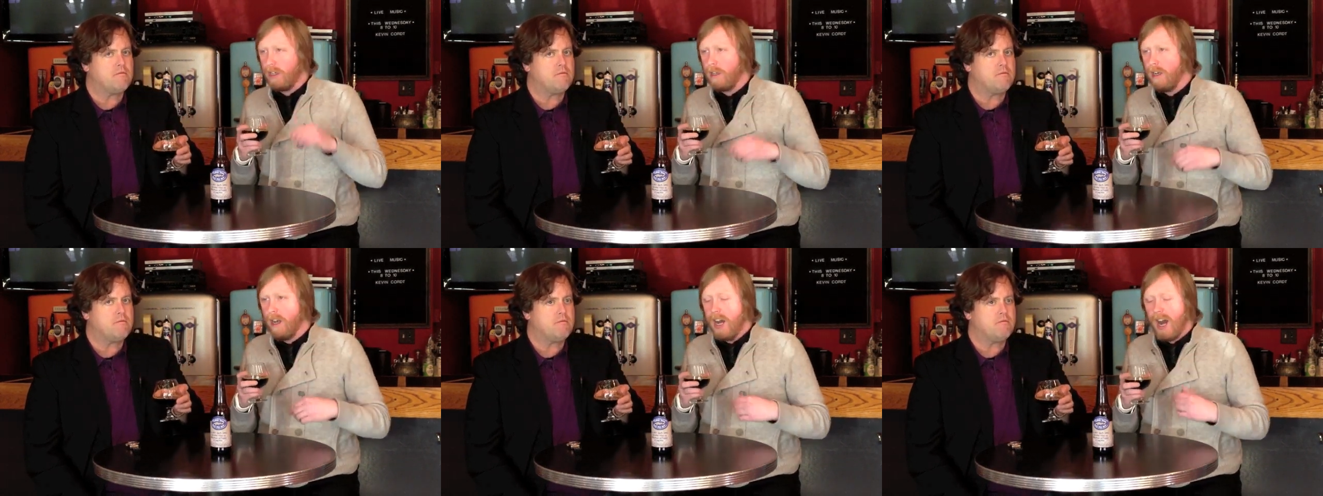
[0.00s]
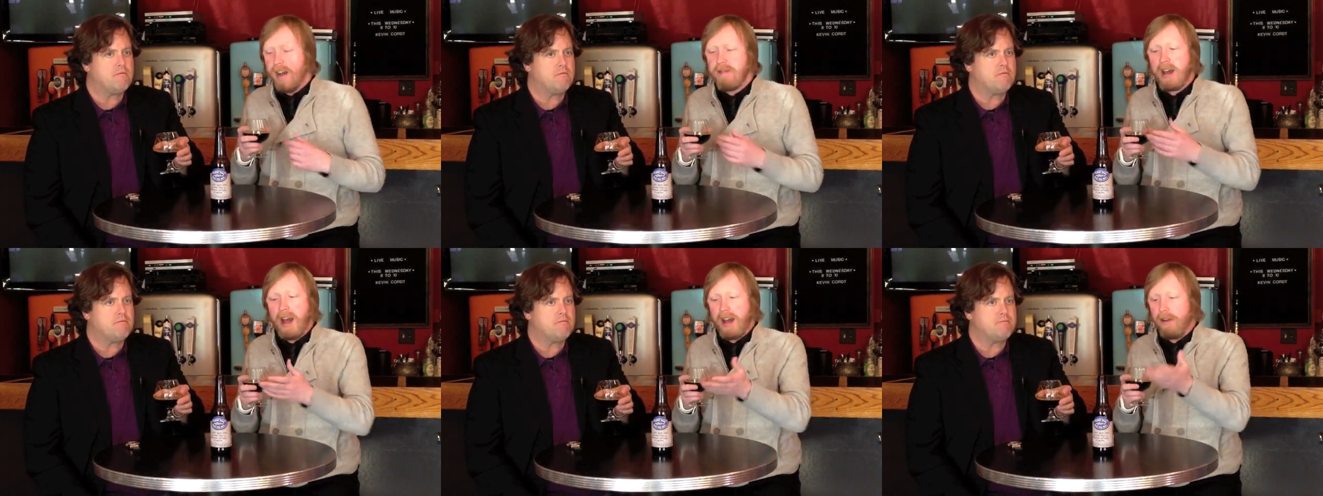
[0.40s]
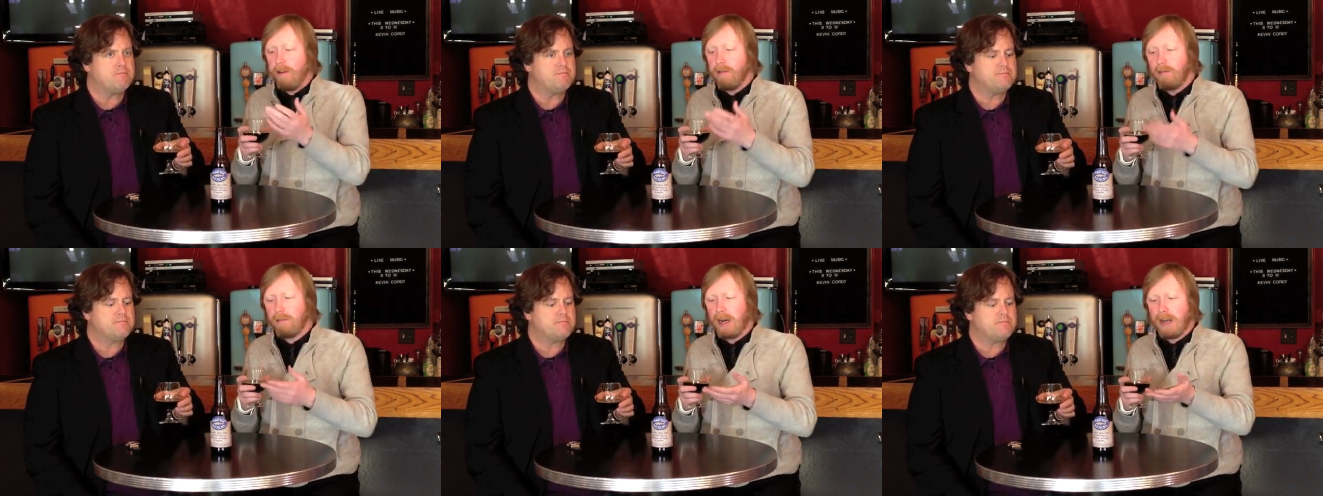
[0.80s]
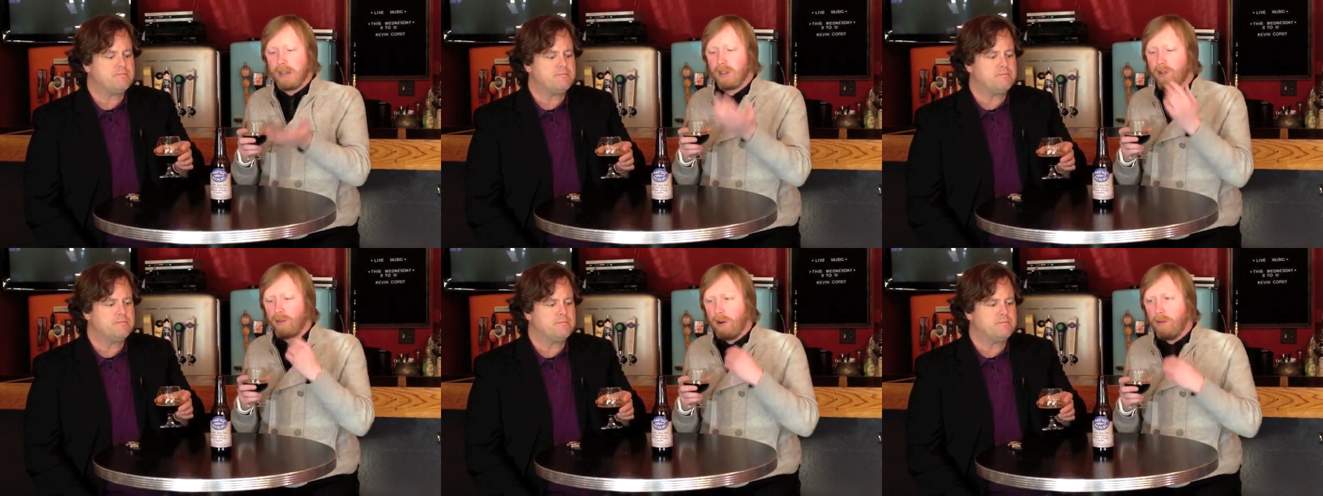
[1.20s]
Speaker 1: And I've had
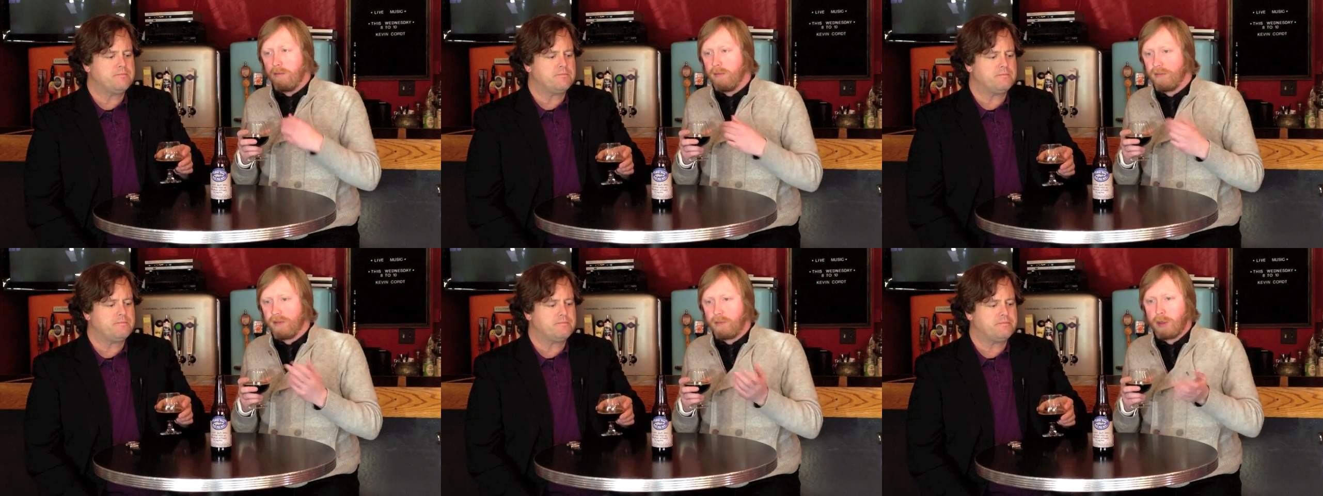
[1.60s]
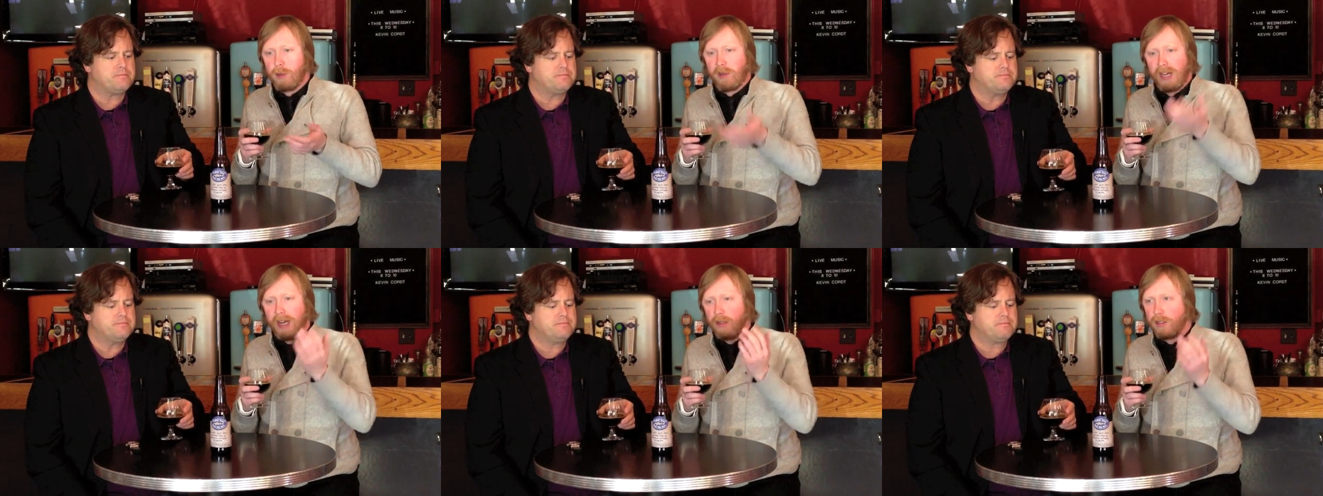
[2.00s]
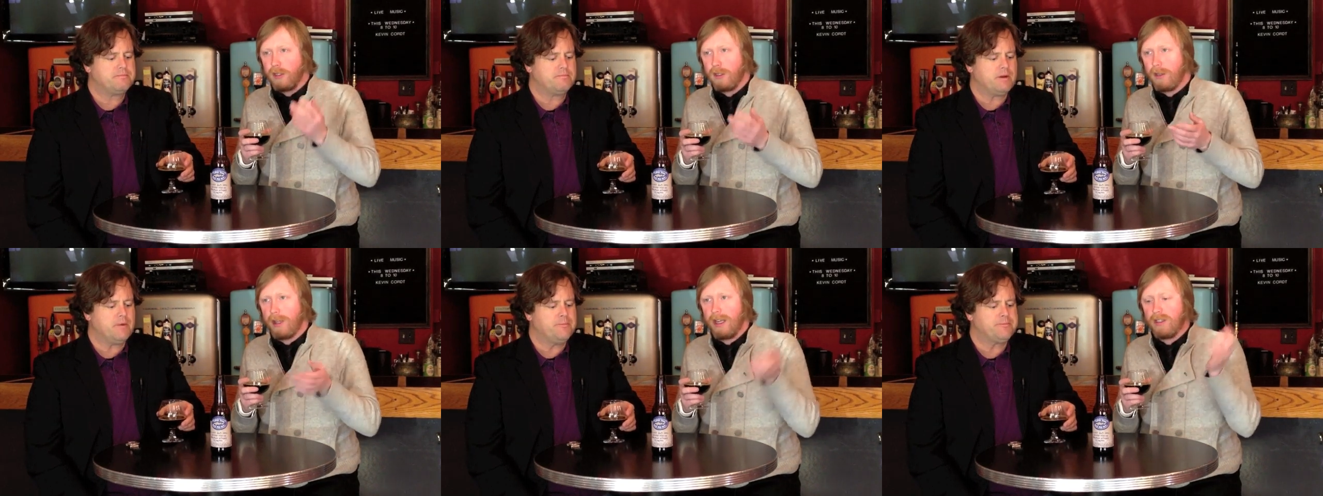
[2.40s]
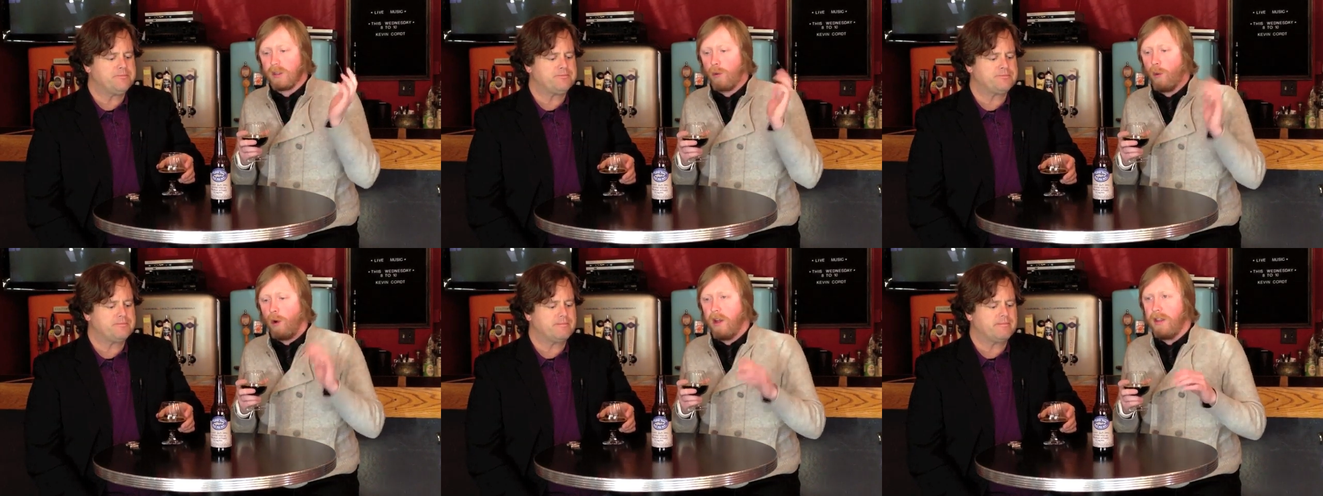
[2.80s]
bottles from 2000,
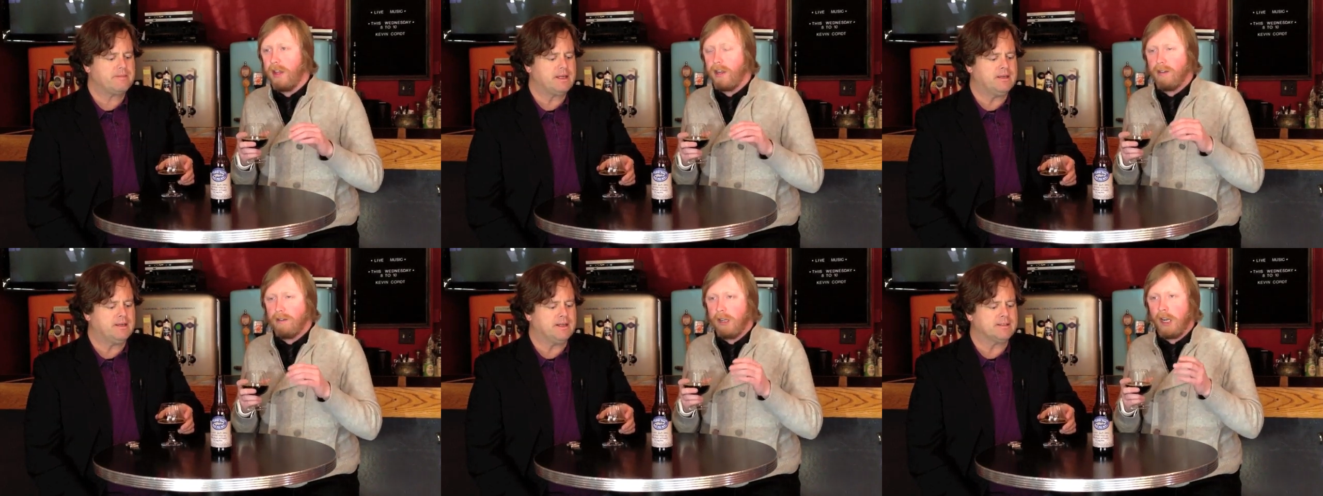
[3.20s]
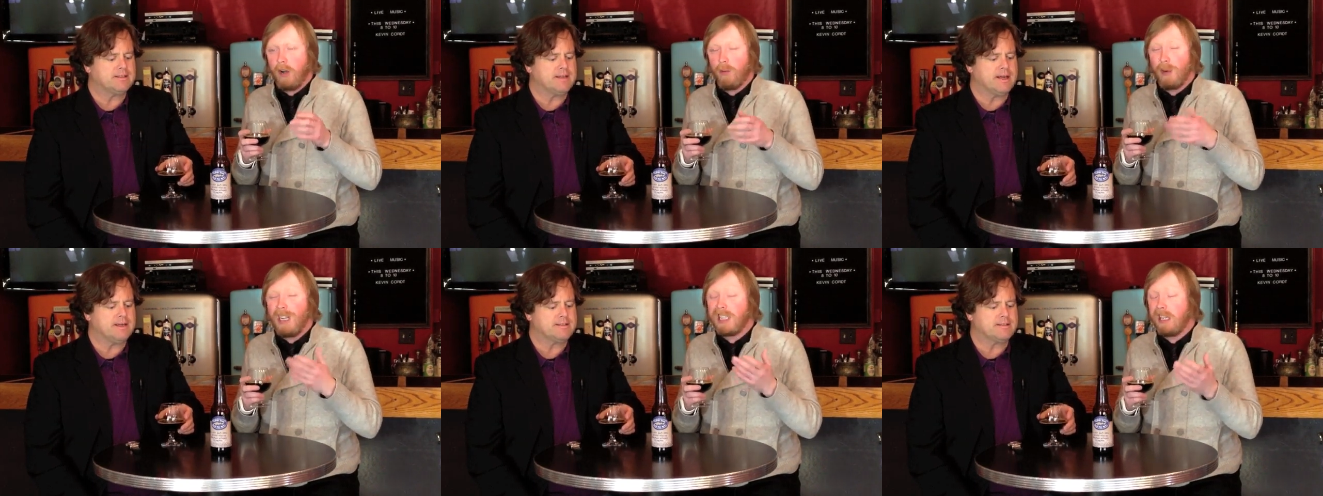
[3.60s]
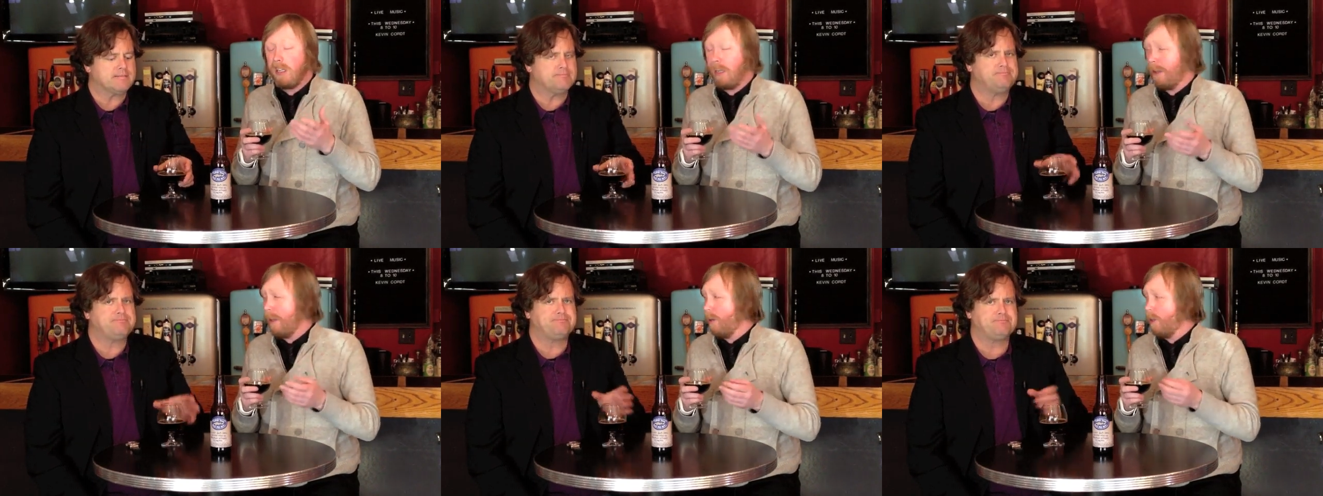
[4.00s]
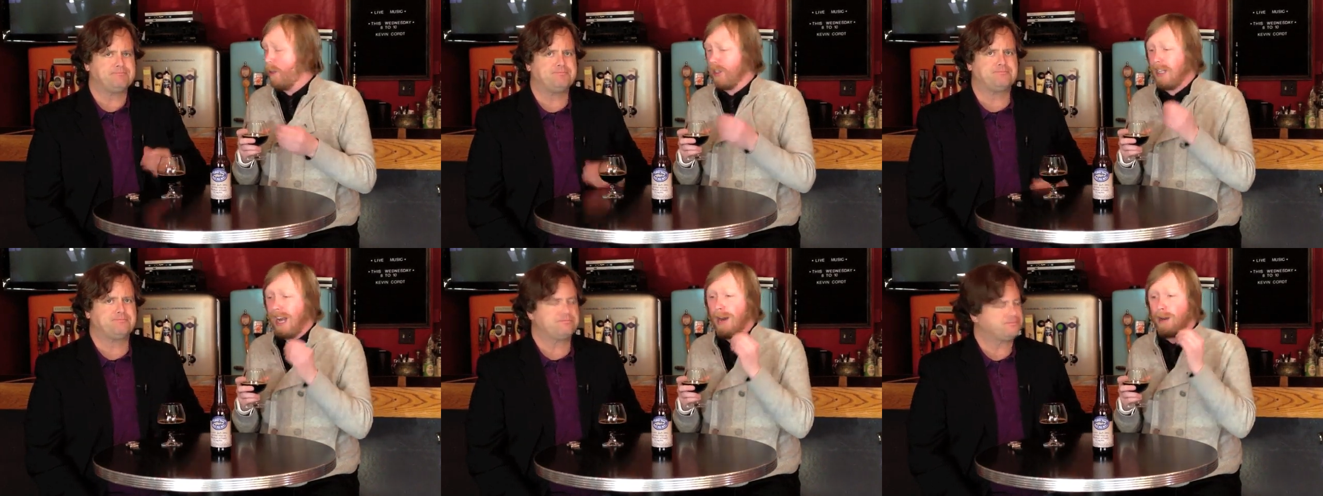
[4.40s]
2001 that recently that are
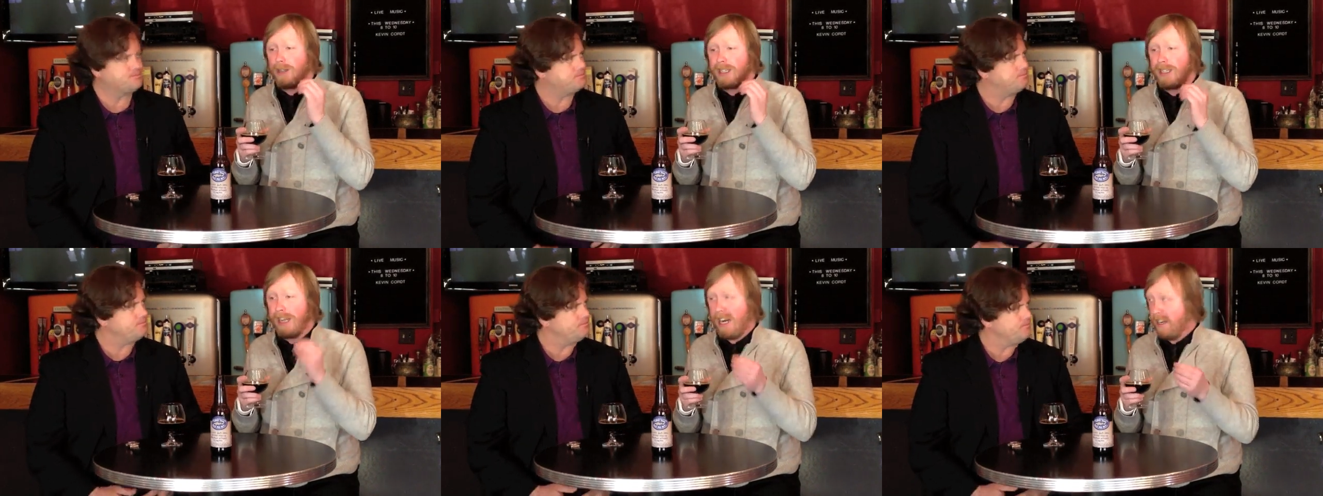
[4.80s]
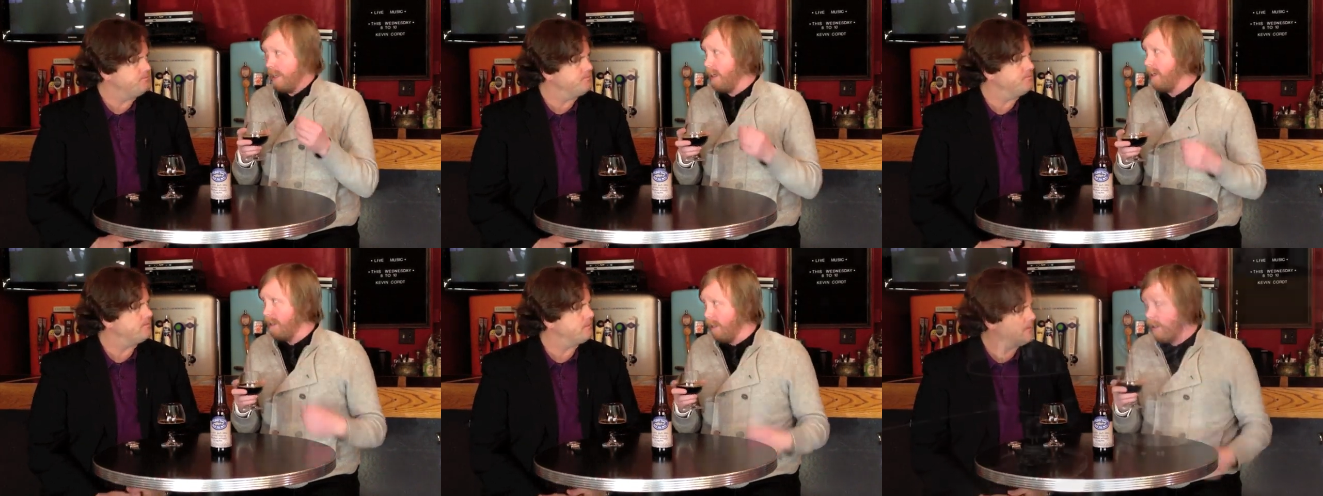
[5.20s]
just outstanding.